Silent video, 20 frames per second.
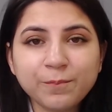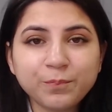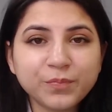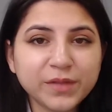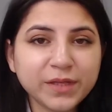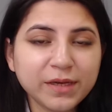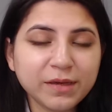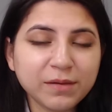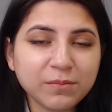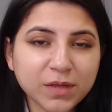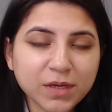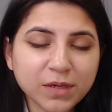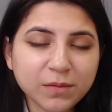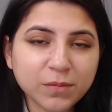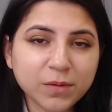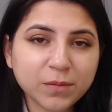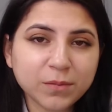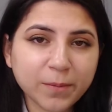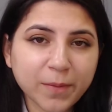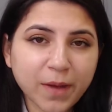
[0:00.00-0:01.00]
the
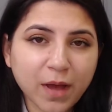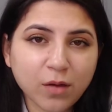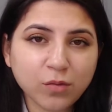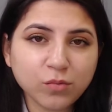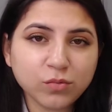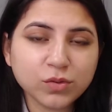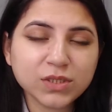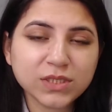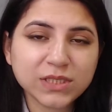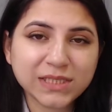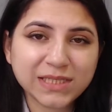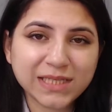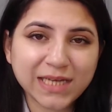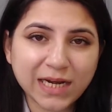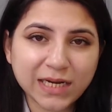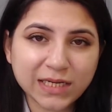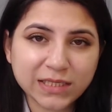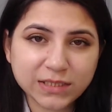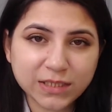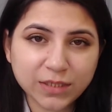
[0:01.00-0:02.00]
minimum amount
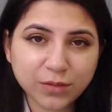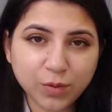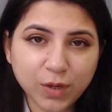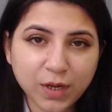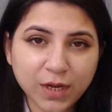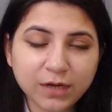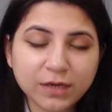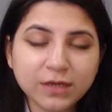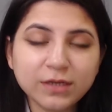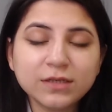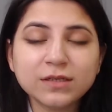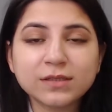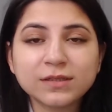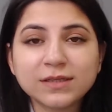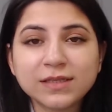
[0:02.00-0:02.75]
that is required